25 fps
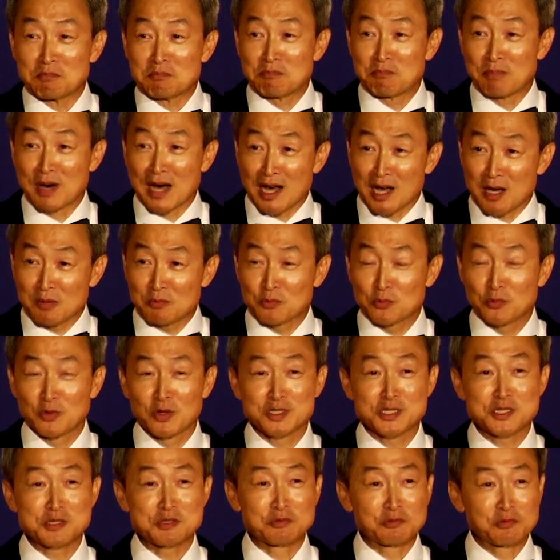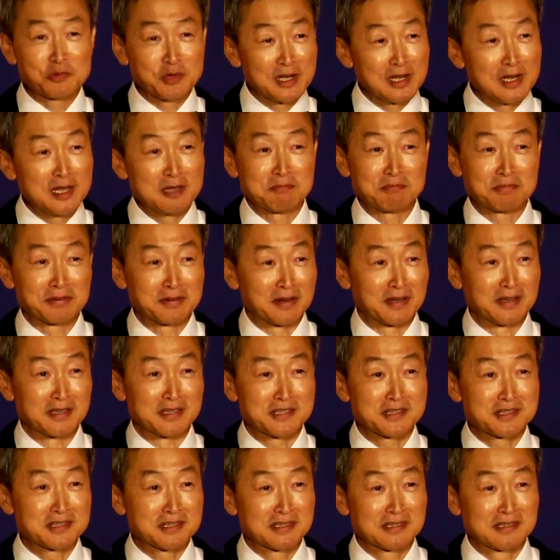Bob was really
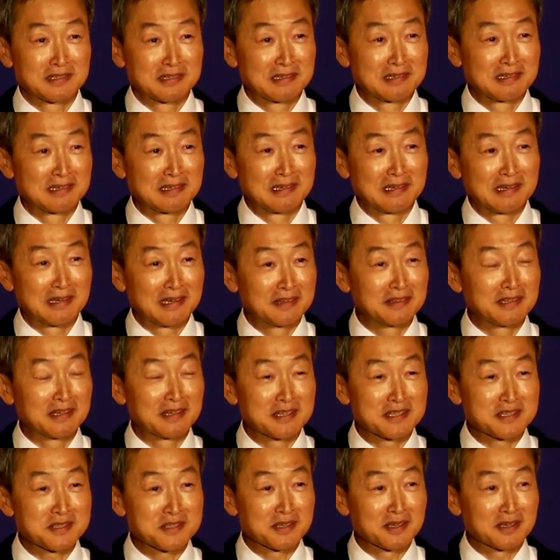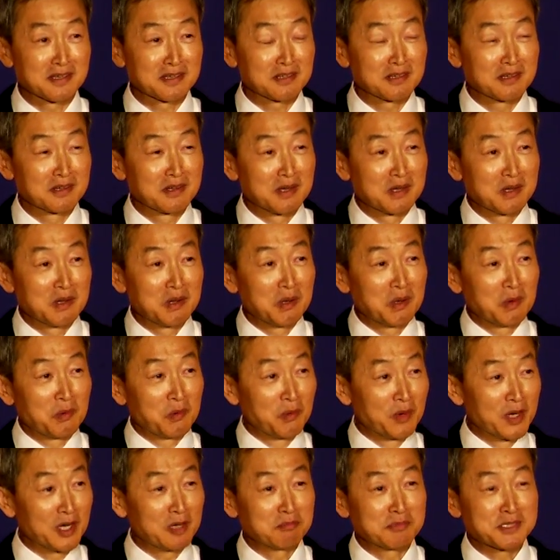impressed. And then he said,
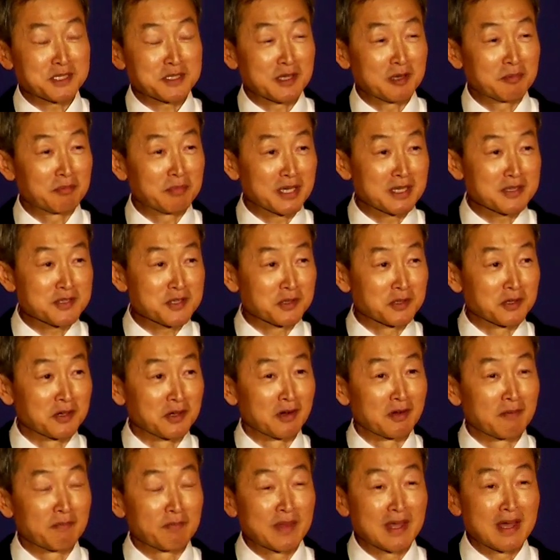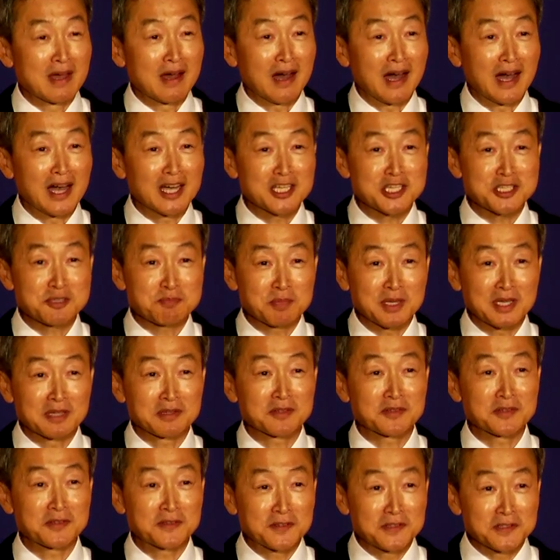well, Mr. Ambassador, I
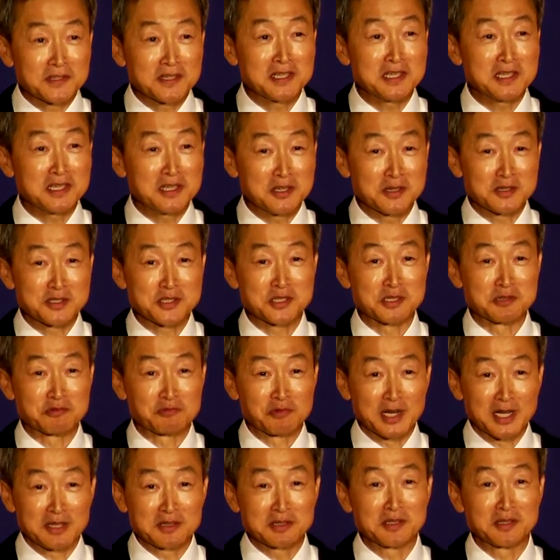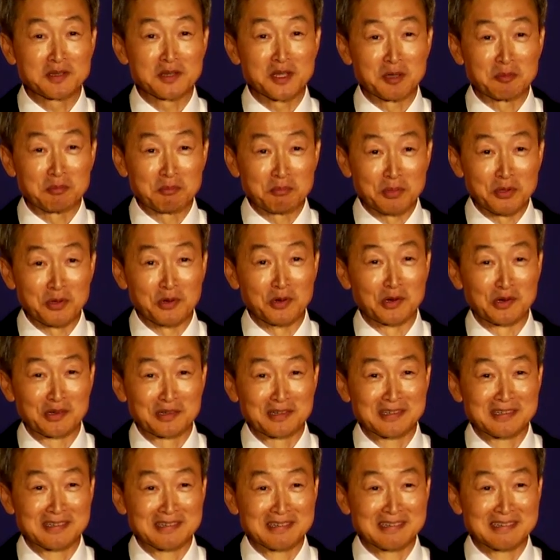spent 3 years in writing the
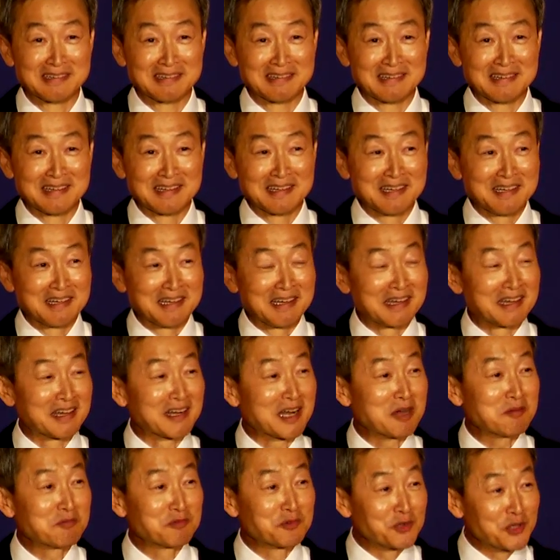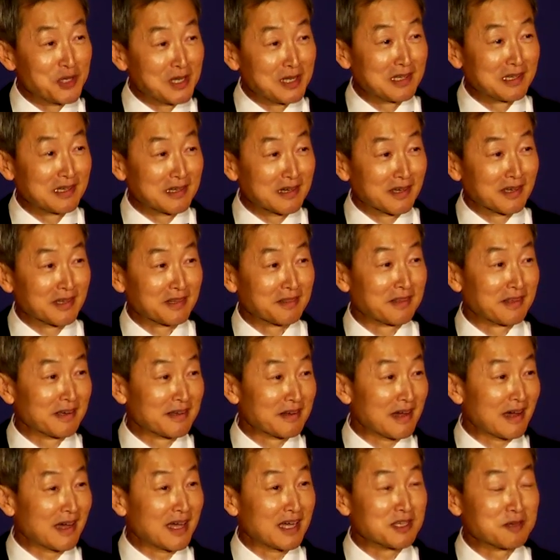book, and I'm really glad
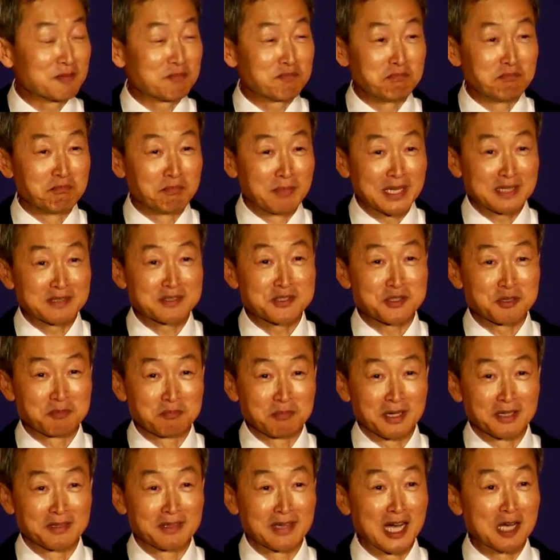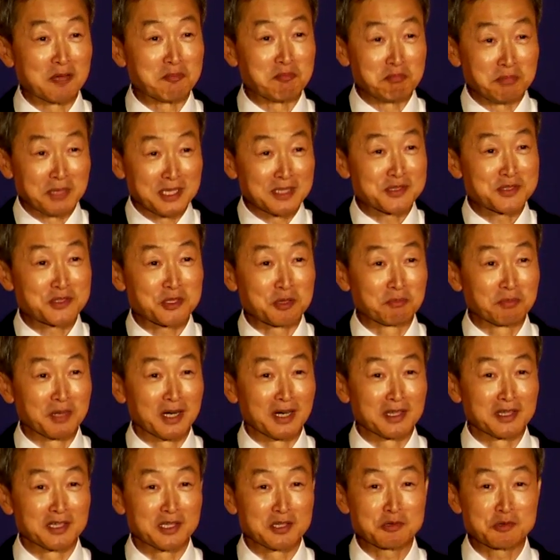that I meet
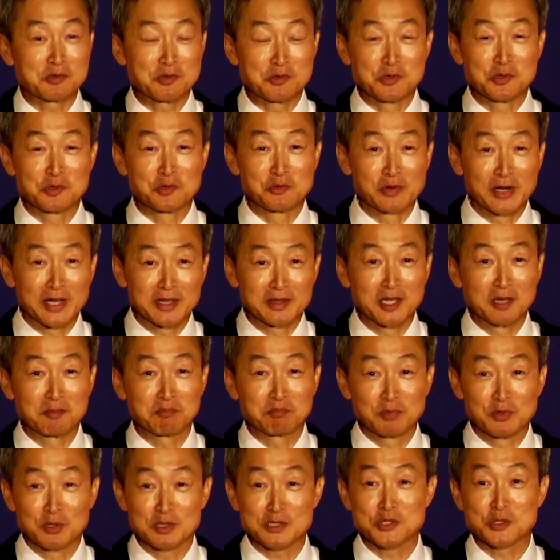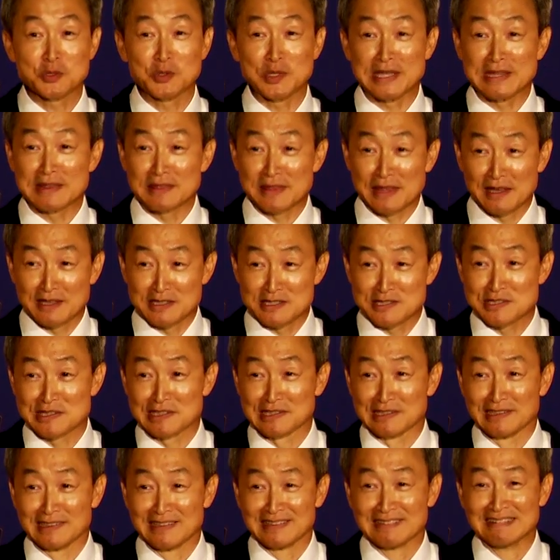somebody who read that book so
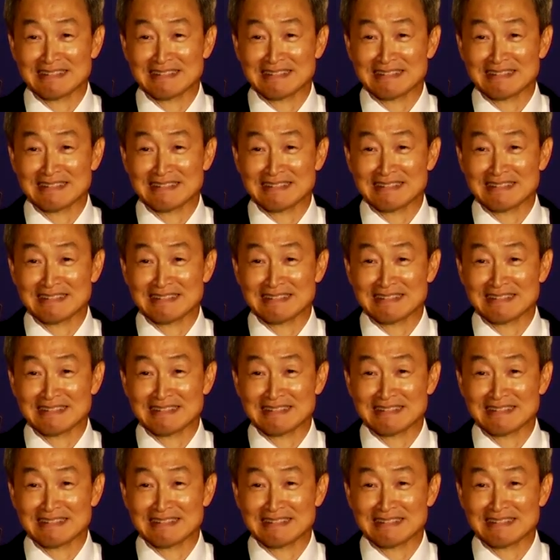intensely.